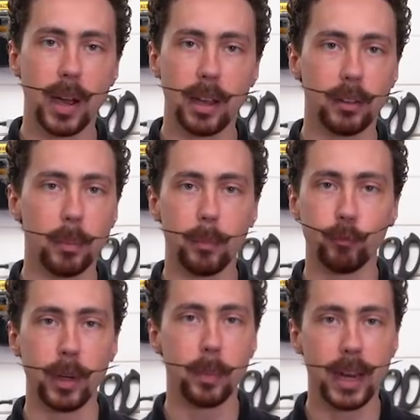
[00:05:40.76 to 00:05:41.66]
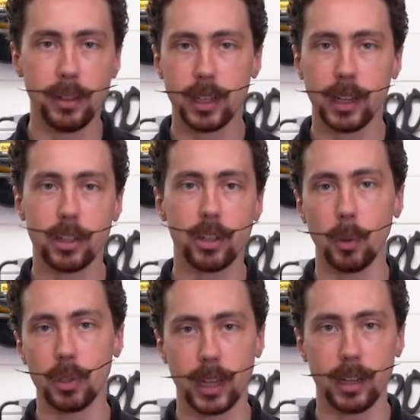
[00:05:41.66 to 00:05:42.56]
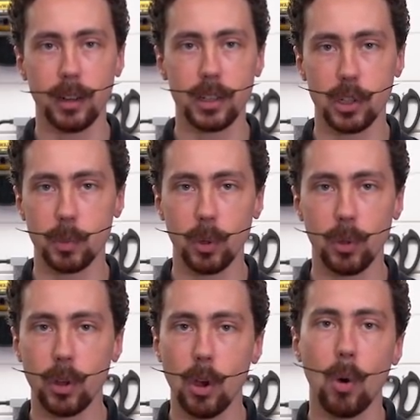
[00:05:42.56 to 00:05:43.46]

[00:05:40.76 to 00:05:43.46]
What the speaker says: panel and repainting it, so you want to get it nice and smooth,